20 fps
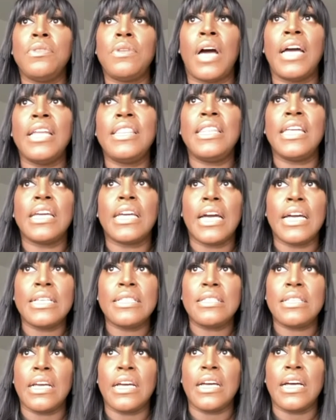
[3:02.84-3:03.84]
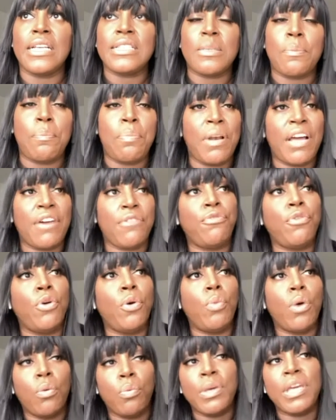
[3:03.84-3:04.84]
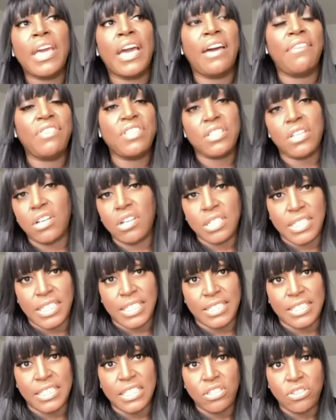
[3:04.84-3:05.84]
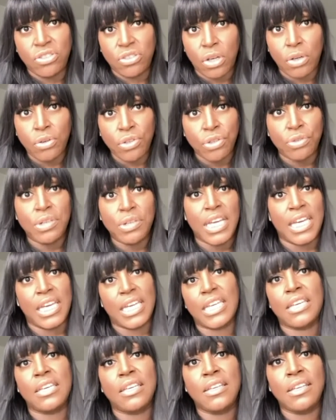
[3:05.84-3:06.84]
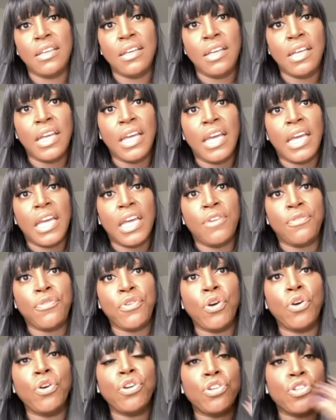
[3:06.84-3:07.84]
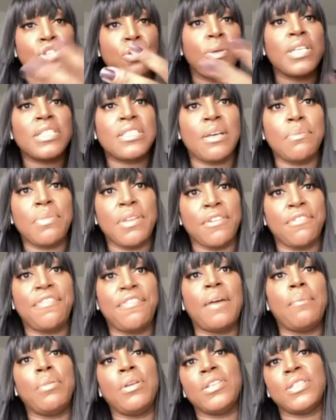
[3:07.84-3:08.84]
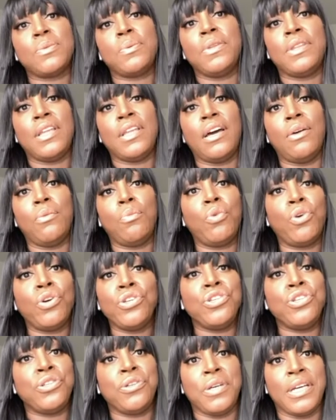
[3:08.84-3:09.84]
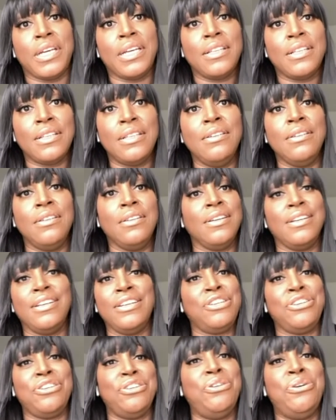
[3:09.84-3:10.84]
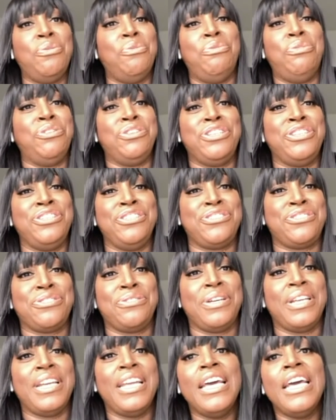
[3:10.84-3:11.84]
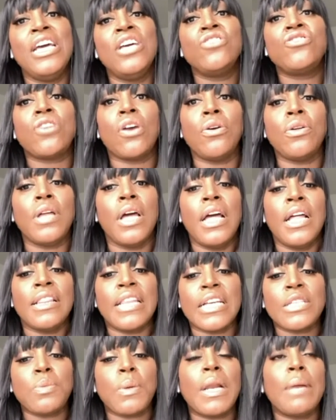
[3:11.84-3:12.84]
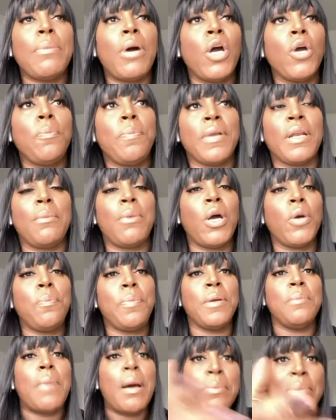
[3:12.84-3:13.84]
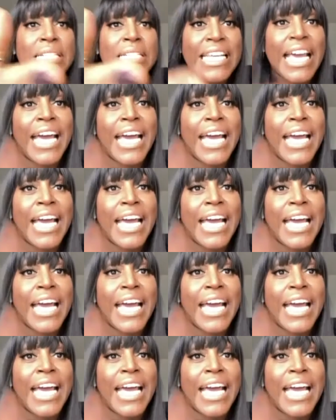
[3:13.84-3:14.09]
I think as a platform, what we have as artists is so unique. If you're not doing something fabulous with that, what are you doing? What are you doing? So that's what I'm hoping. I'm hoping your mum